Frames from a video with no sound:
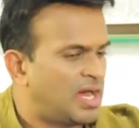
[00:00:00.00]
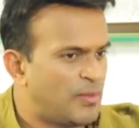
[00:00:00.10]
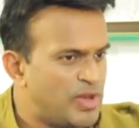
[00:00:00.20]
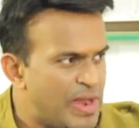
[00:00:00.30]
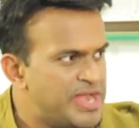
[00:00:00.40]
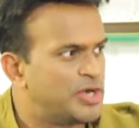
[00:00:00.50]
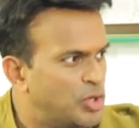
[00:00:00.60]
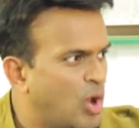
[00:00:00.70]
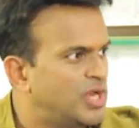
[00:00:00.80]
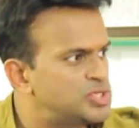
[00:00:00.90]
When you
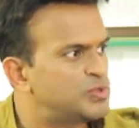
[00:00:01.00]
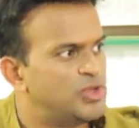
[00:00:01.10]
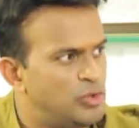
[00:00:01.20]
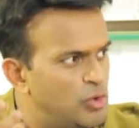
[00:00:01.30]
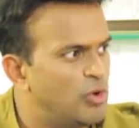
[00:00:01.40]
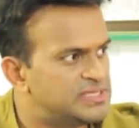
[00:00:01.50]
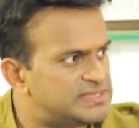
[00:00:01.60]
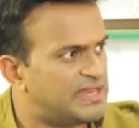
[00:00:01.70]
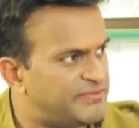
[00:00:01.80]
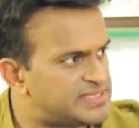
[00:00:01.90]
entered college, were you low on
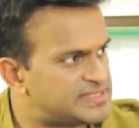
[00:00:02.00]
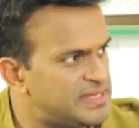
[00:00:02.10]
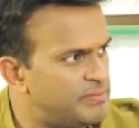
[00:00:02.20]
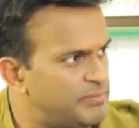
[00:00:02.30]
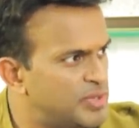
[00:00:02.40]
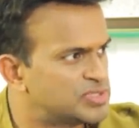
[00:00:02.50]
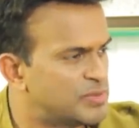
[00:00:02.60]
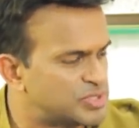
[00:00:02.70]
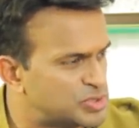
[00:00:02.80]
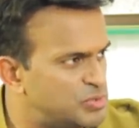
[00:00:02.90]
self-esteem because
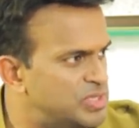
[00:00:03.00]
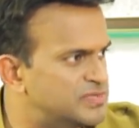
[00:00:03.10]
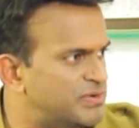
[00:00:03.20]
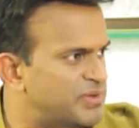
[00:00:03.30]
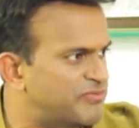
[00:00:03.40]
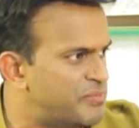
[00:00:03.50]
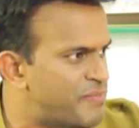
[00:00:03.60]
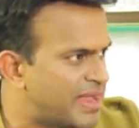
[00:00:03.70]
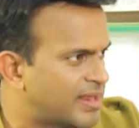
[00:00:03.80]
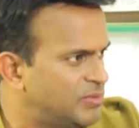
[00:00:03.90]
there were students from different
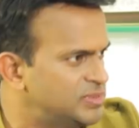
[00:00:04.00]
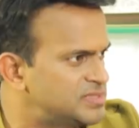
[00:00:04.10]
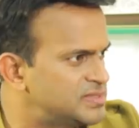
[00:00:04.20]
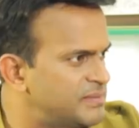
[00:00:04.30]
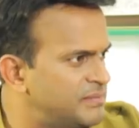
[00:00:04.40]
backgrounds?